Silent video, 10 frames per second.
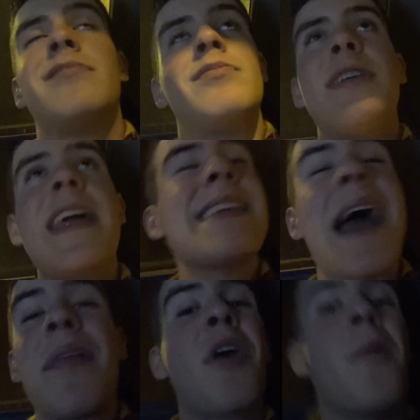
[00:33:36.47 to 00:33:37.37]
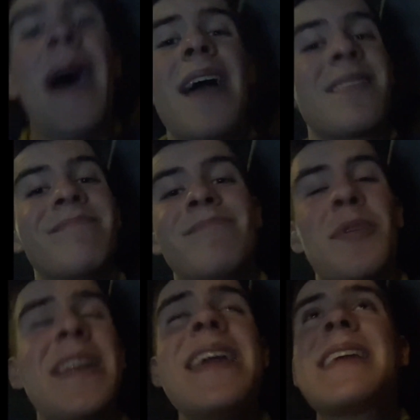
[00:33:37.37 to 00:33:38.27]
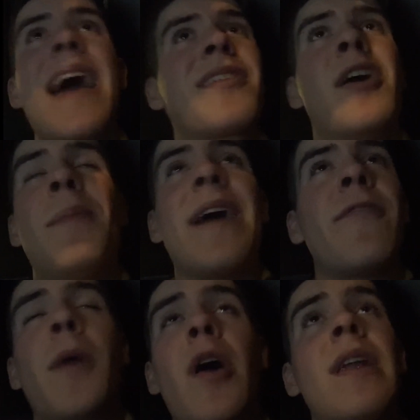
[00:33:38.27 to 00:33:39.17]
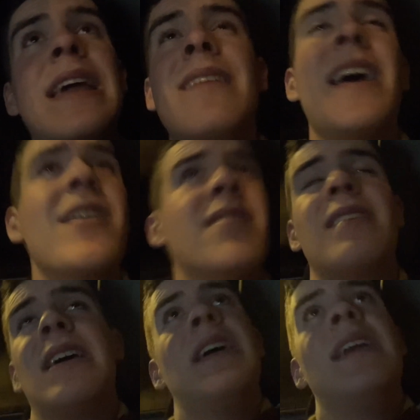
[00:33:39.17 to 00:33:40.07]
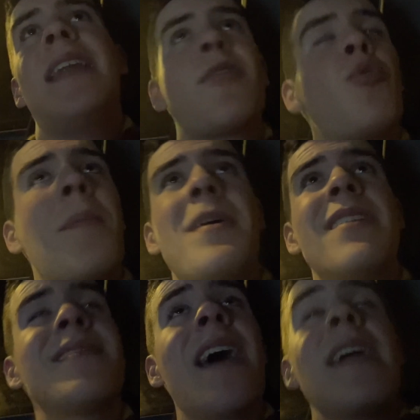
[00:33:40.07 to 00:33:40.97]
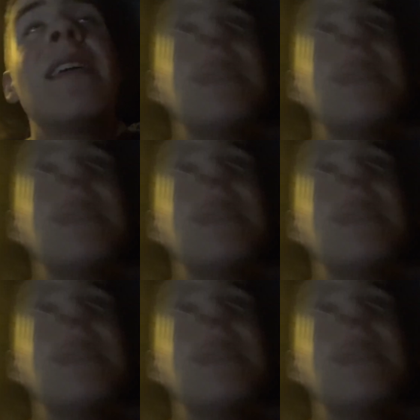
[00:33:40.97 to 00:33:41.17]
we need Cathcart back. We need Cathcart back for Burnley. That's all I'm going to say.